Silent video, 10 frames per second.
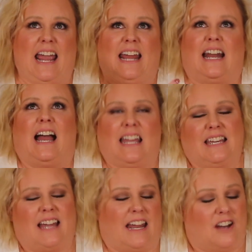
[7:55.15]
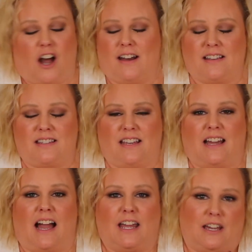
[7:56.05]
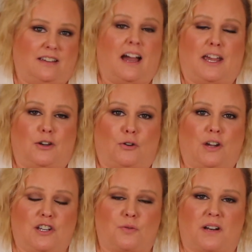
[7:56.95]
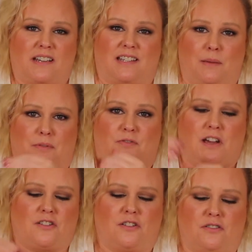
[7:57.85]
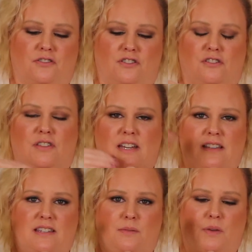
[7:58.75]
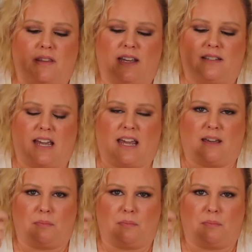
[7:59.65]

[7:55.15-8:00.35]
and honestly, I cringe when I see professionals do this, when they take